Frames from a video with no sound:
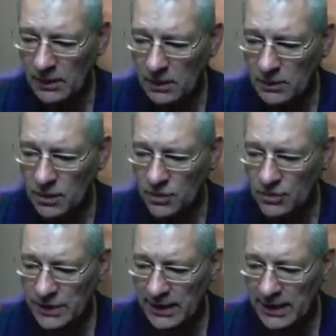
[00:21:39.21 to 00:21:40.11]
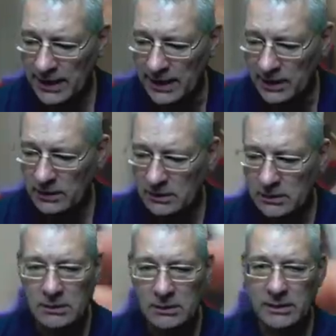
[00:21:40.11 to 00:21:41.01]
a rotary ink.
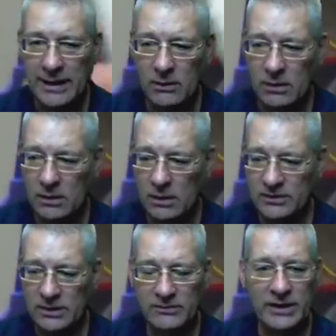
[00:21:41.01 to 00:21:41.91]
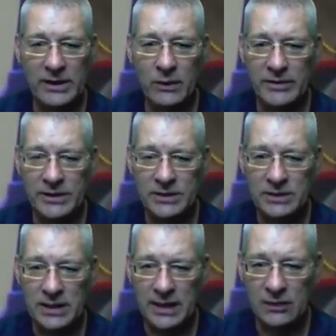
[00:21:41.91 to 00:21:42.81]
Now, I've done a video on this
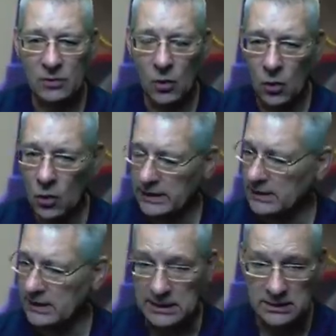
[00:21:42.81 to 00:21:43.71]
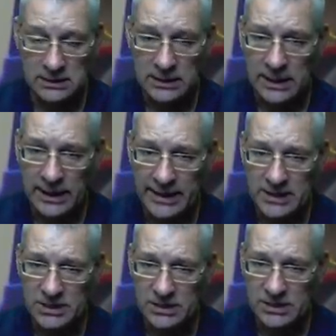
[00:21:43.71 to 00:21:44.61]
and all it does
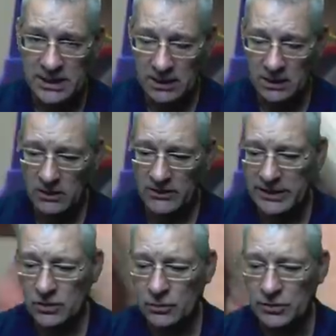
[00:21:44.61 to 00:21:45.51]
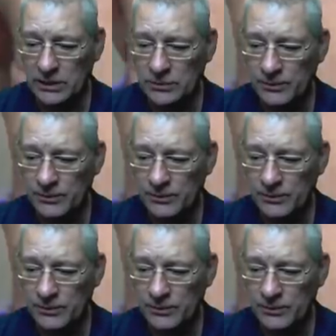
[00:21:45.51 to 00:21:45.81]
is tell the UNO